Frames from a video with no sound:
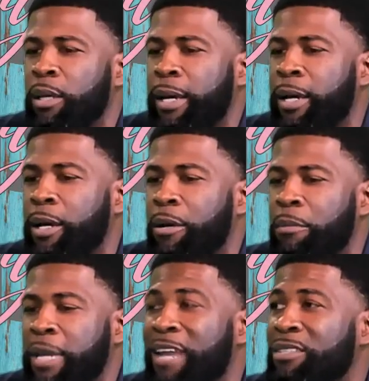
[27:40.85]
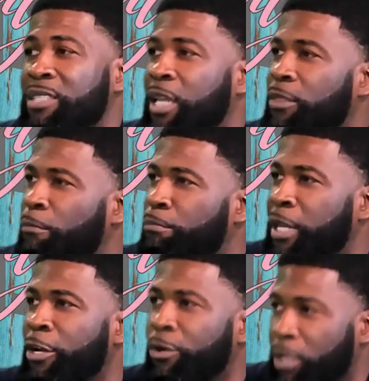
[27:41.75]
kind of seeing the
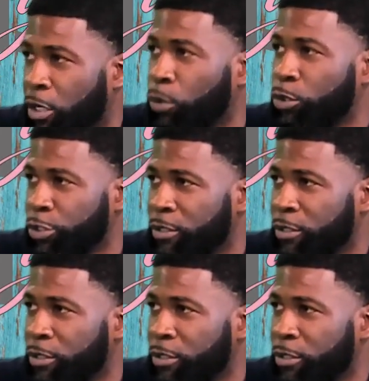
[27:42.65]
beard culture,